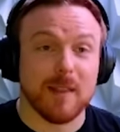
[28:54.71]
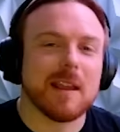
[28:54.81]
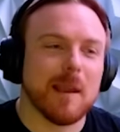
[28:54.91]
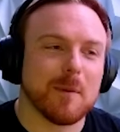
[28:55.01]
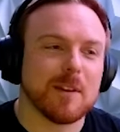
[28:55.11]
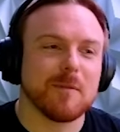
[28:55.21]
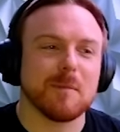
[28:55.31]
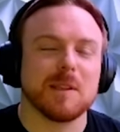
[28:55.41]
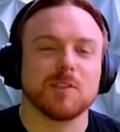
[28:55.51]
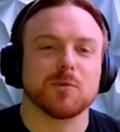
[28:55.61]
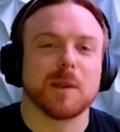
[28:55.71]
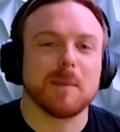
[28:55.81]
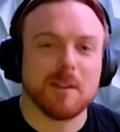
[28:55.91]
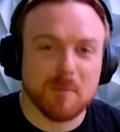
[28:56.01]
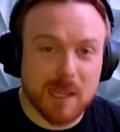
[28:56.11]
Like I wouldn't even be
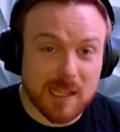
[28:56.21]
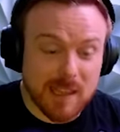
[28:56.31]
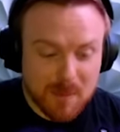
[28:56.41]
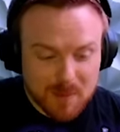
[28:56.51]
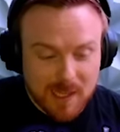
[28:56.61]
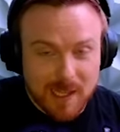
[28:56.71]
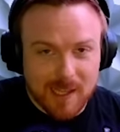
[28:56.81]
dreaming of making that play